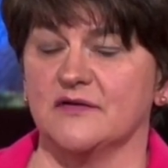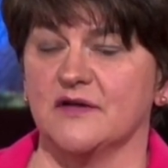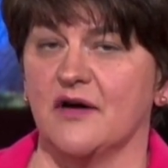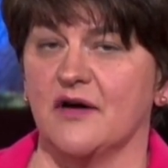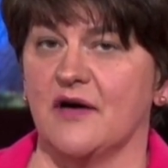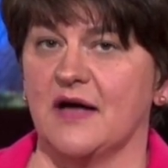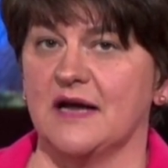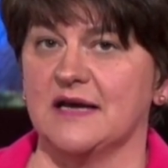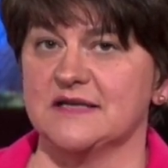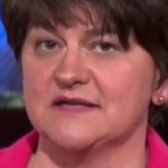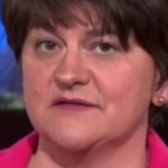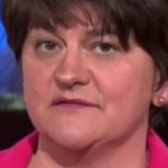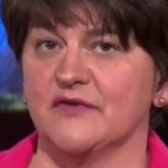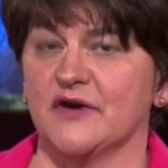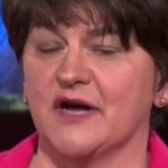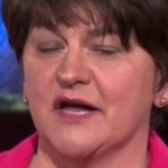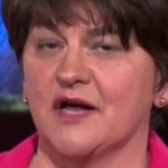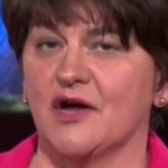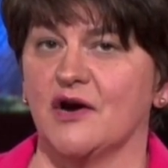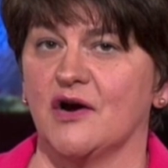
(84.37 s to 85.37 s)
Now, I listened
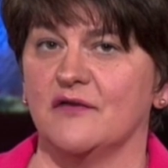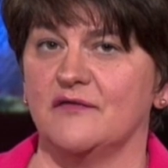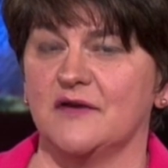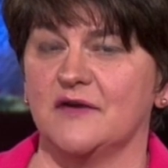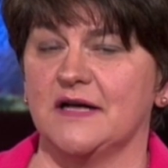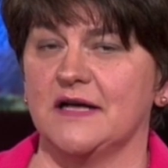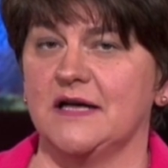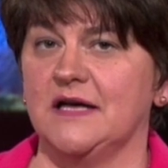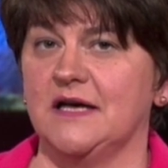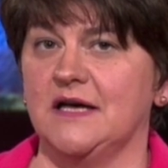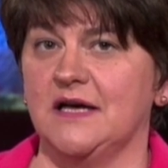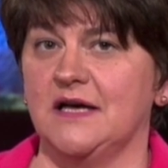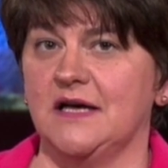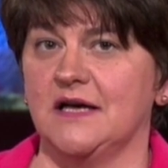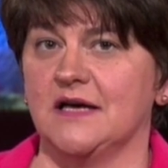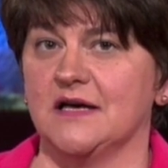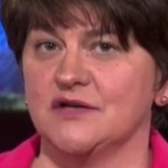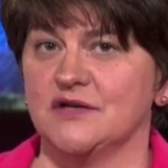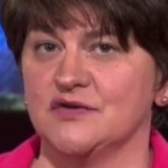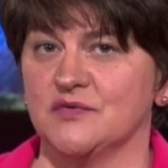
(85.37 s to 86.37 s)
very carefully
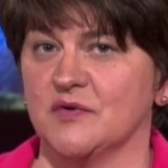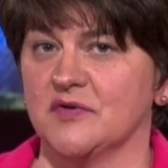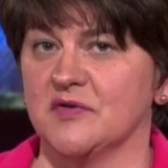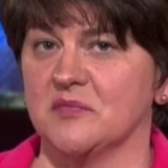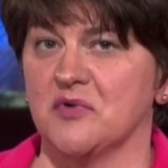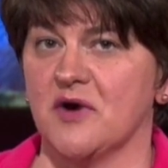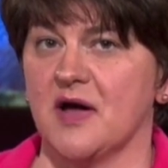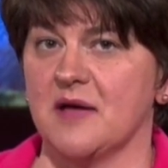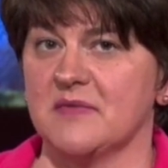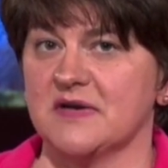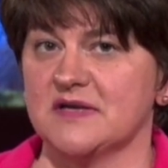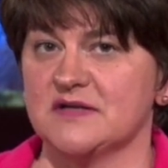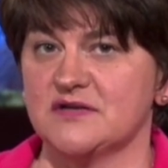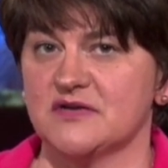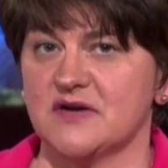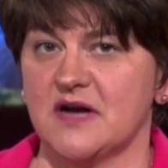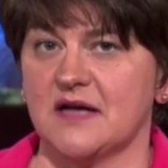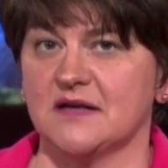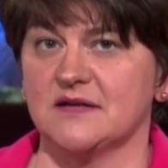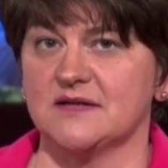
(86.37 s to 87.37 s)
to what the Prime
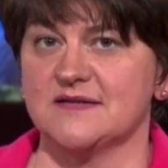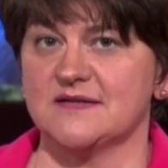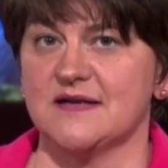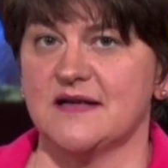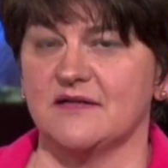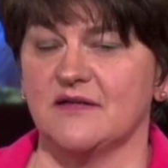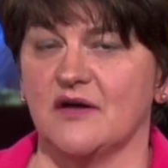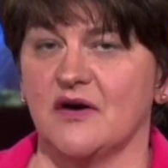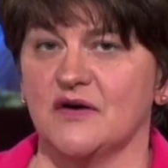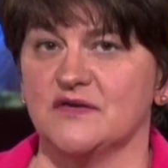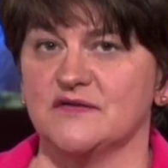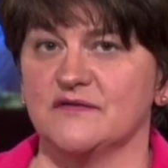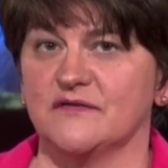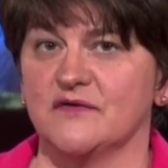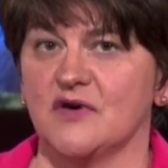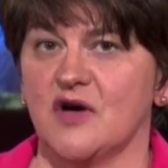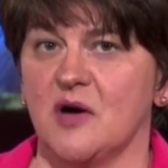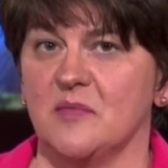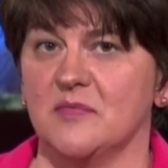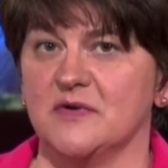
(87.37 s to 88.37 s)
Minister had to say in the House of
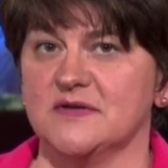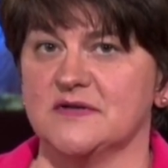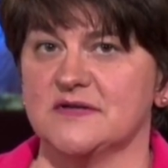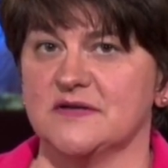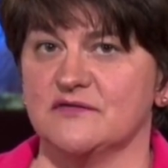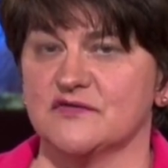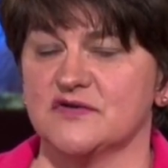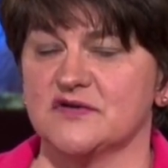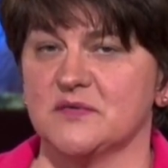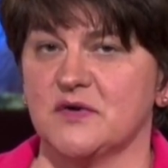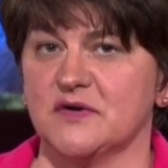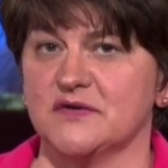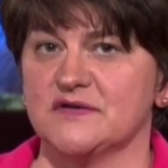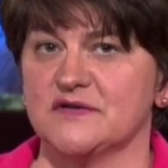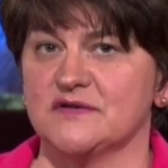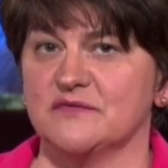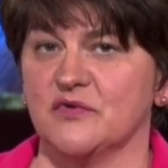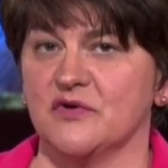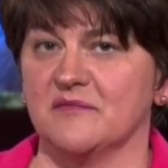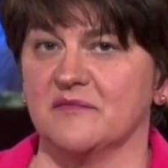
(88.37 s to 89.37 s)
Commons in response
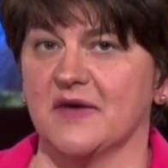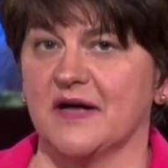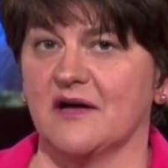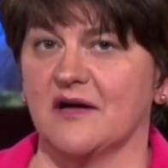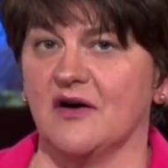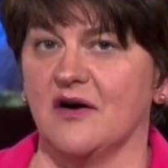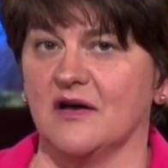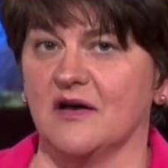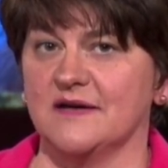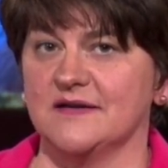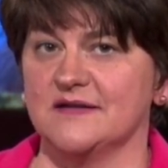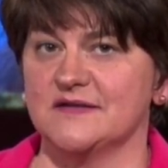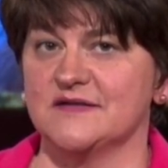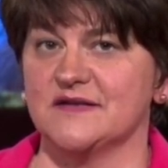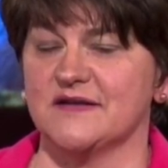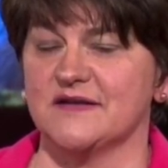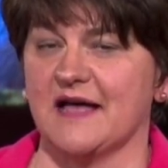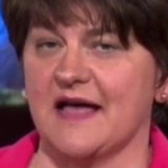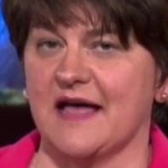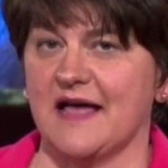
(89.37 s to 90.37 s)
to one of my colleagues
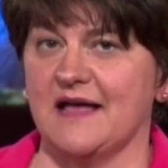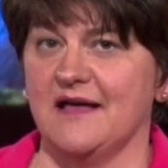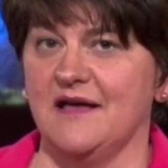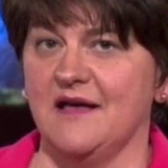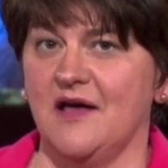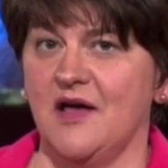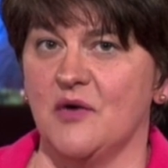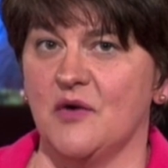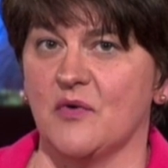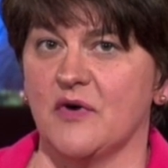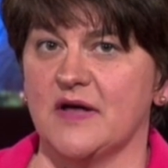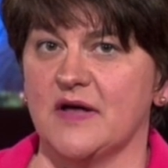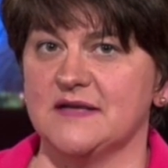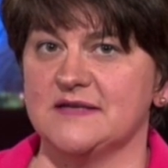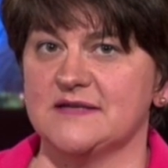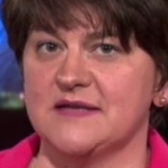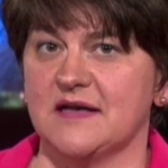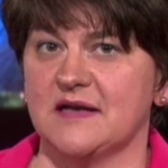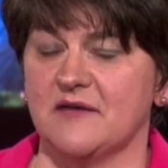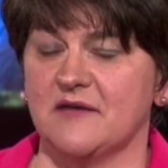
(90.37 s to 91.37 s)
today, where he
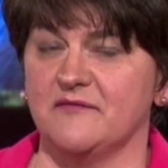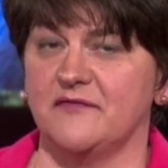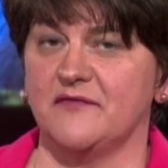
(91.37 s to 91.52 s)
said